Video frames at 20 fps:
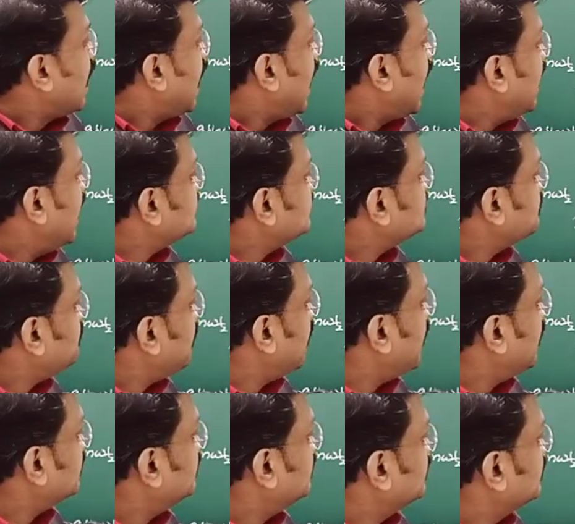As the
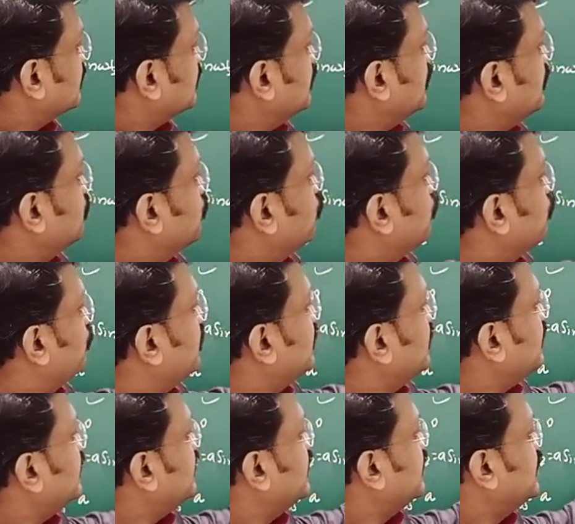particle
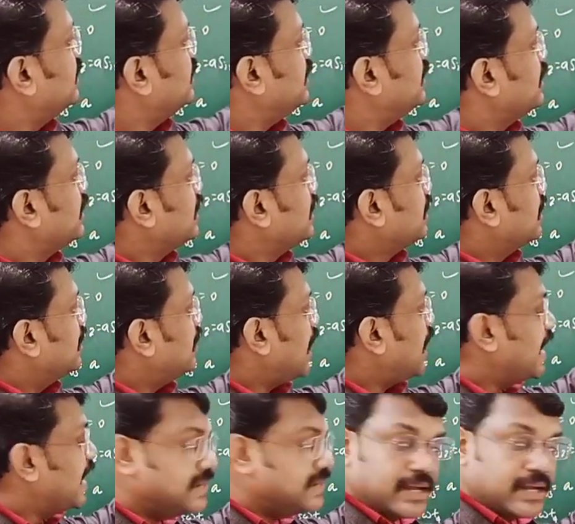moving in
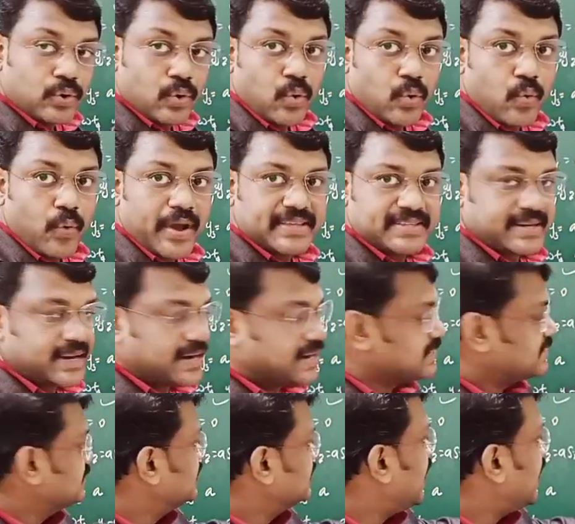anti-clockwise
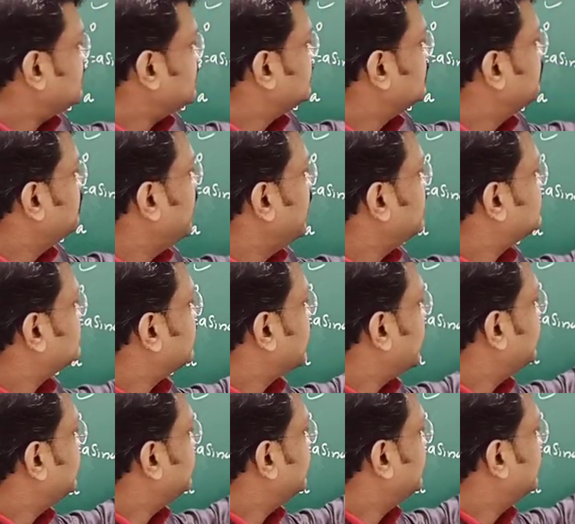direction, as it makes
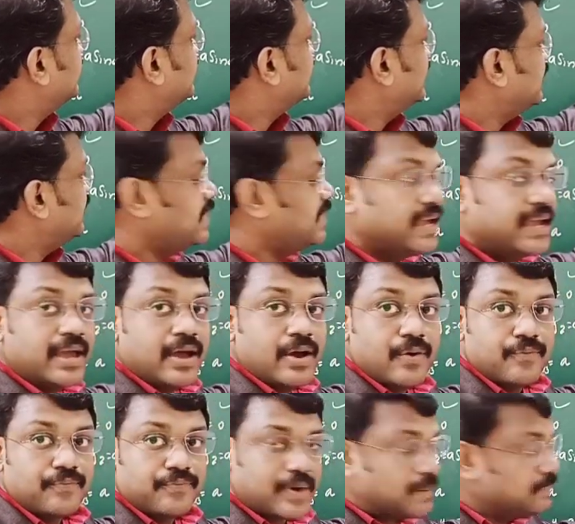90
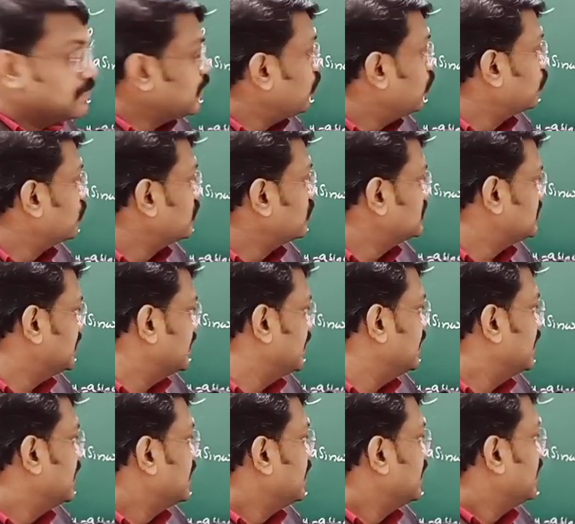degree from the
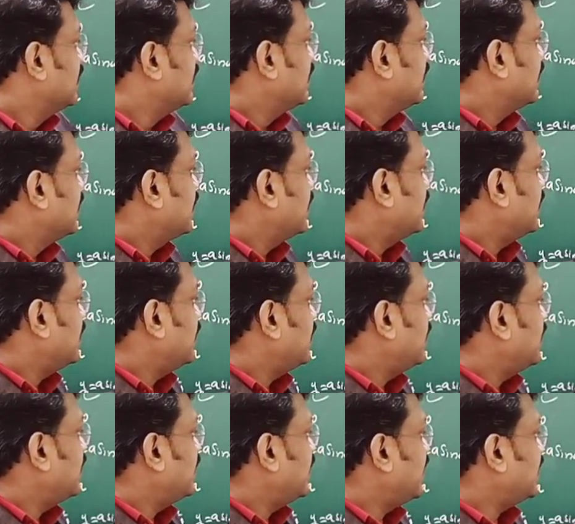origin,
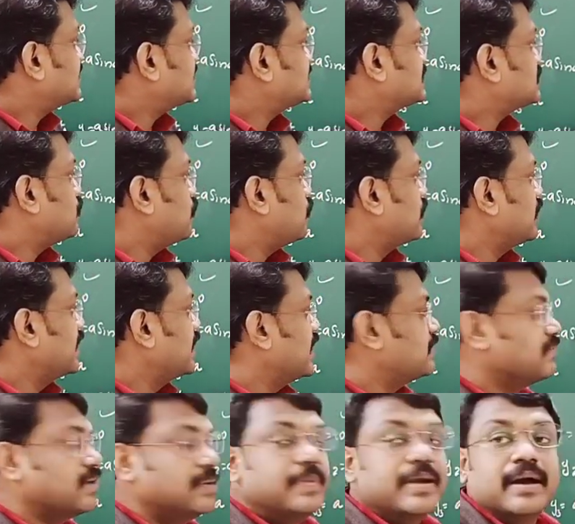x coordinate
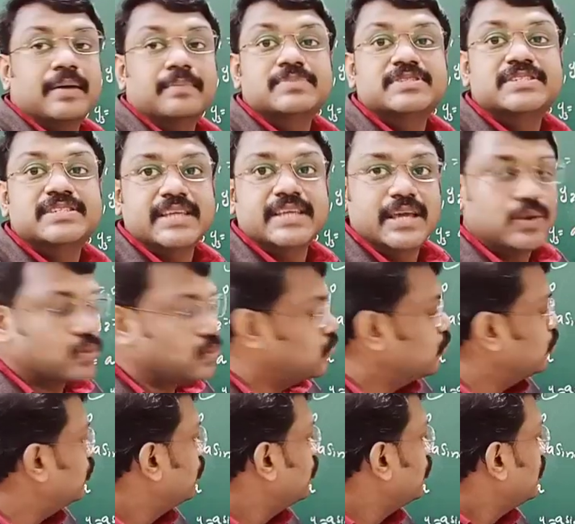will become
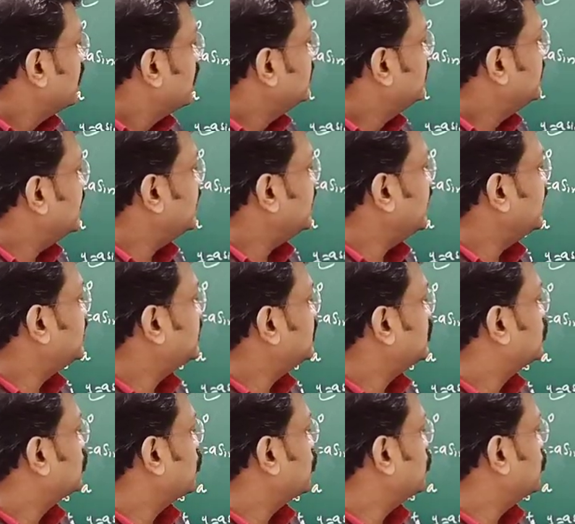0. Then it
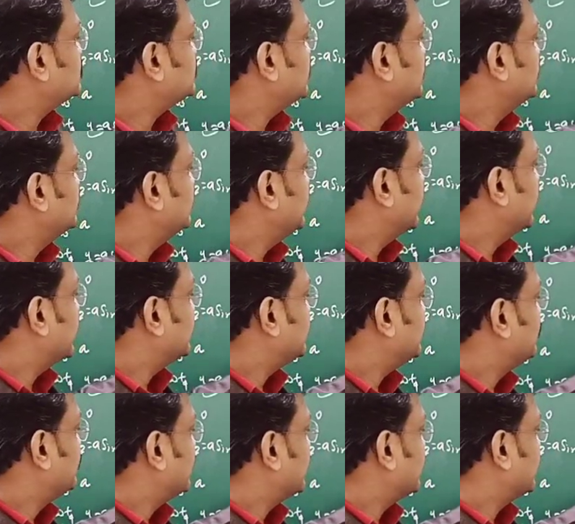grows in the
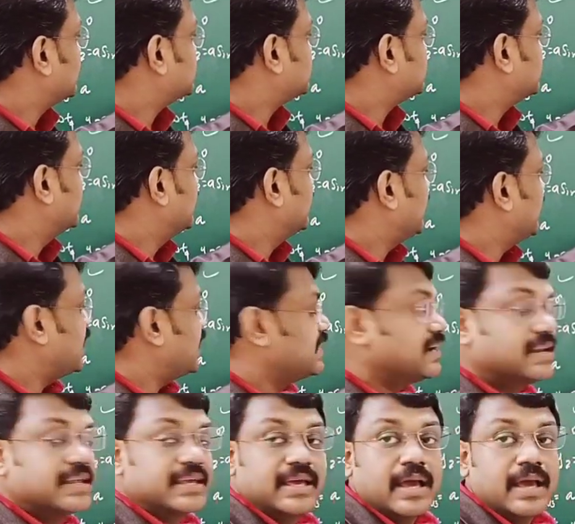negative direction
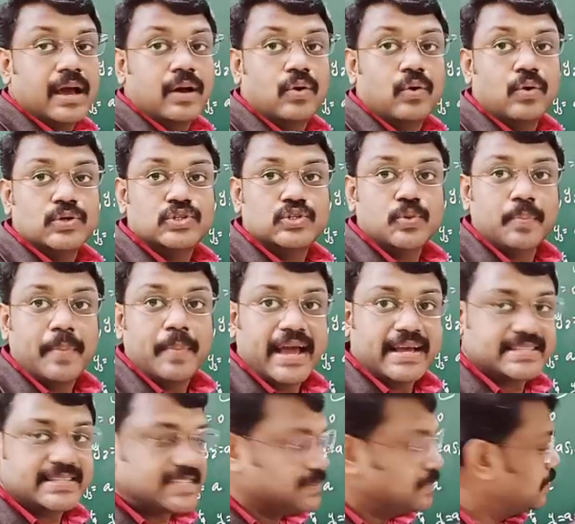and it goes to
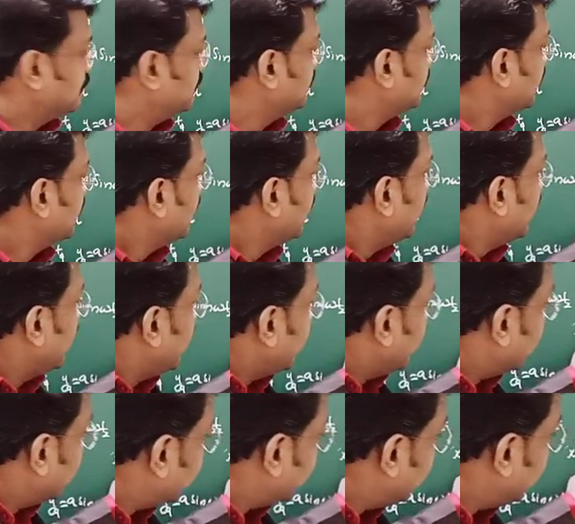maximum.
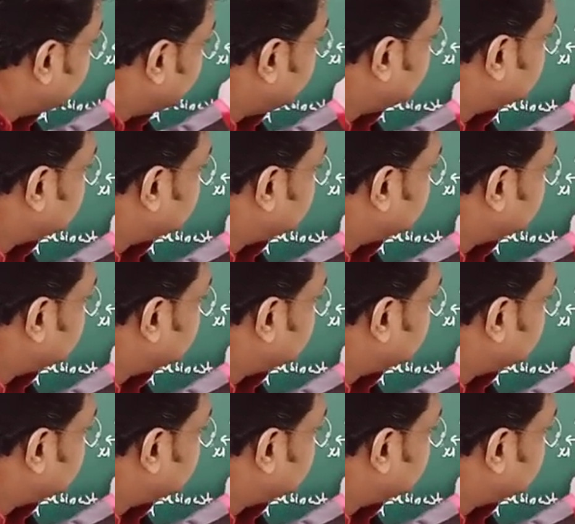Again it